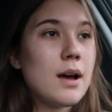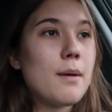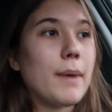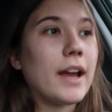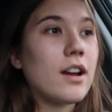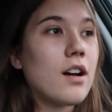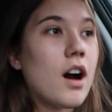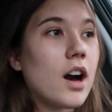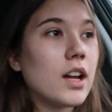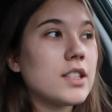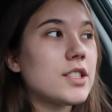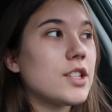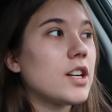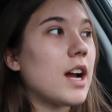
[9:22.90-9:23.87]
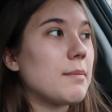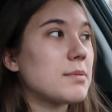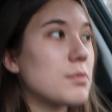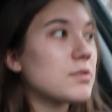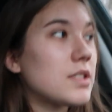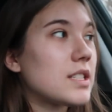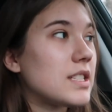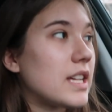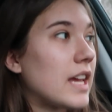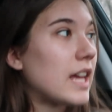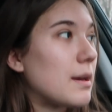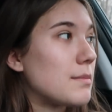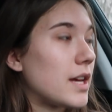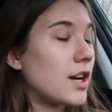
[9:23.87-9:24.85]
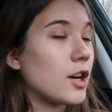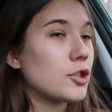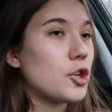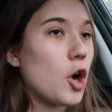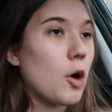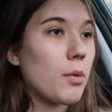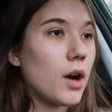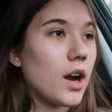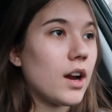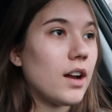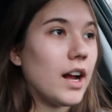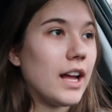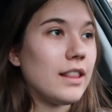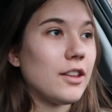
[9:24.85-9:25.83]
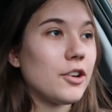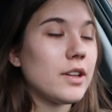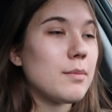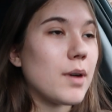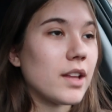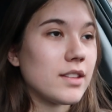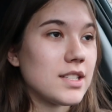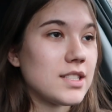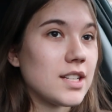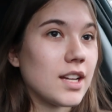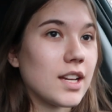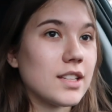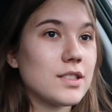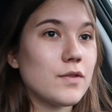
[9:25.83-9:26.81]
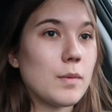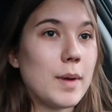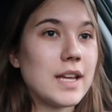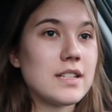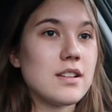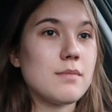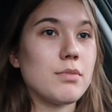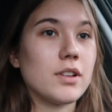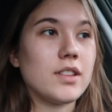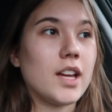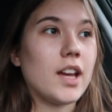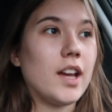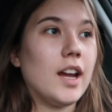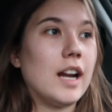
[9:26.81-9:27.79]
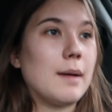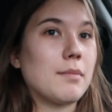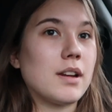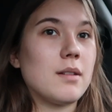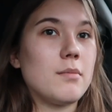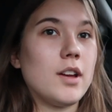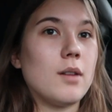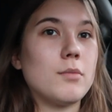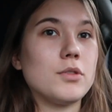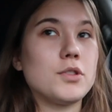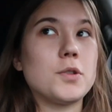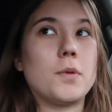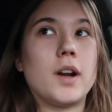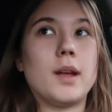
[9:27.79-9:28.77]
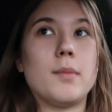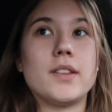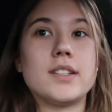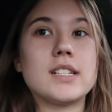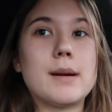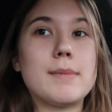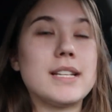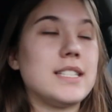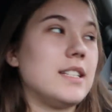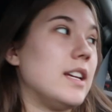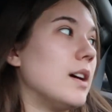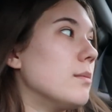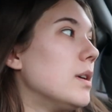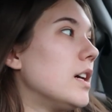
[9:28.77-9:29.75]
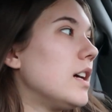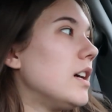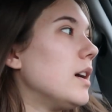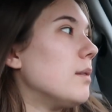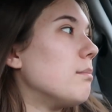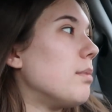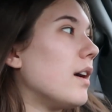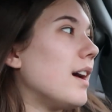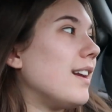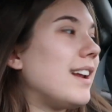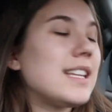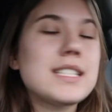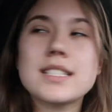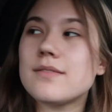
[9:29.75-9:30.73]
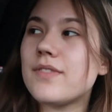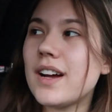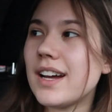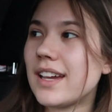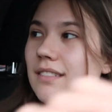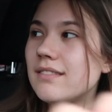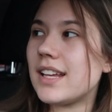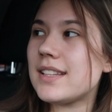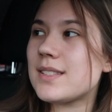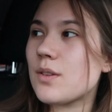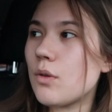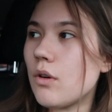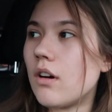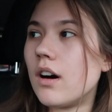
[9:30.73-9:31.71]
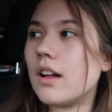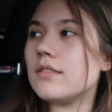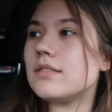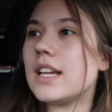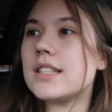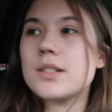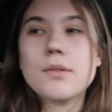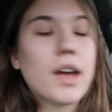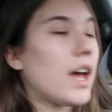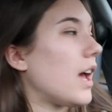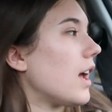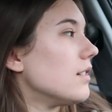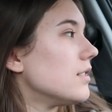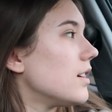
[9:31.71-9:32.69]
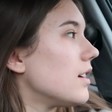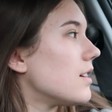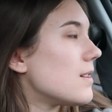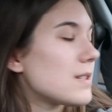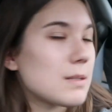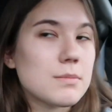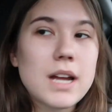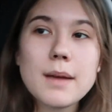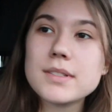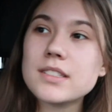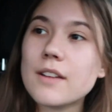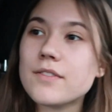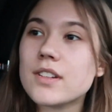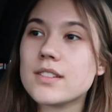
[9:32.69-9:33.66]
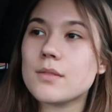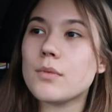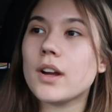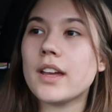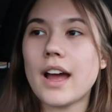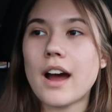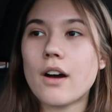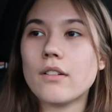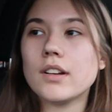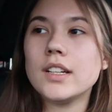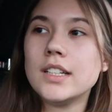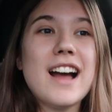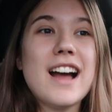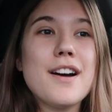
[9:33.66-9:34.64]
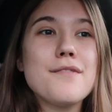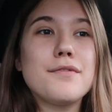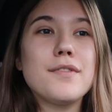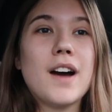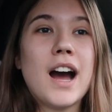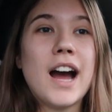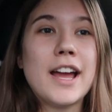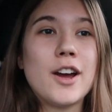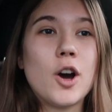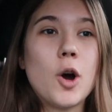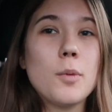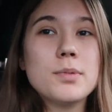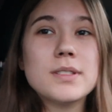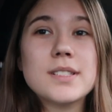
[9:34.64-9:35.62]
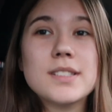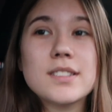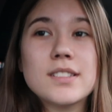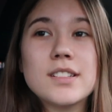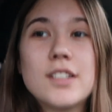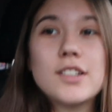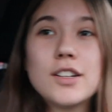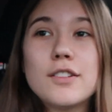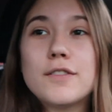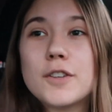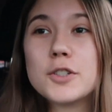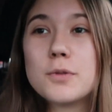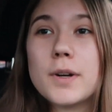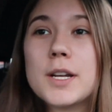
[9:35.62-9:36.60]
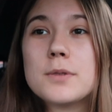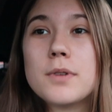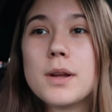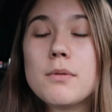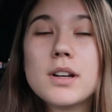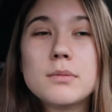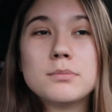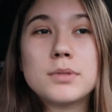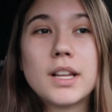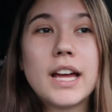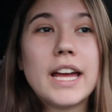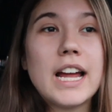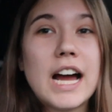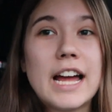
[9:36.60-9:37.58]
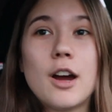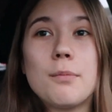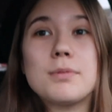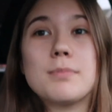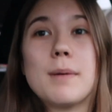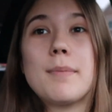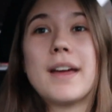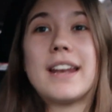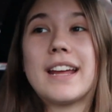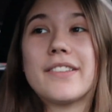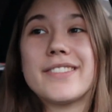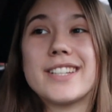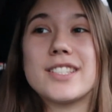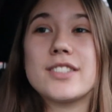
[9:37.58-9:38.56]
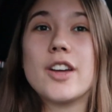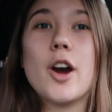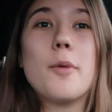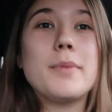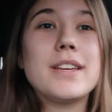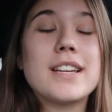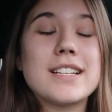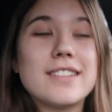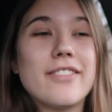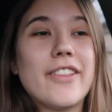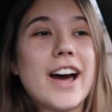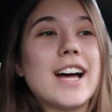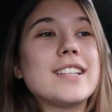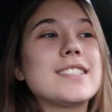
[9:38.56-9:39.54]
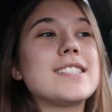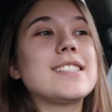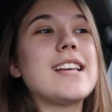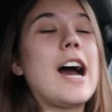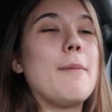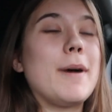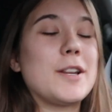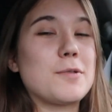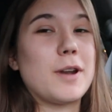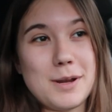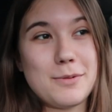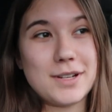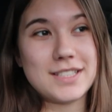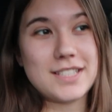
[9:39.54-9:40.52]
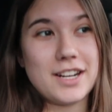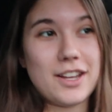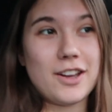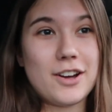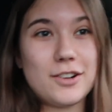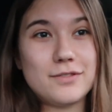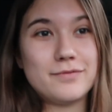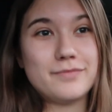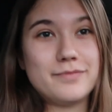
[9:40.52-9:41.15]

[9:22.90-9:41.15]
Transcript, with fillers: My concert, I'm supposed to see him in October. I literally bought these tickets for my 18th birthday, and I'm gonna be almost 20 by the time I see him. But it's fine, it's cool, it's okay. Sometimes stuff doesn't work out. have high hopes for 2021, play High Hopes by Panic at the Disco, because that's how my 21's gonna go.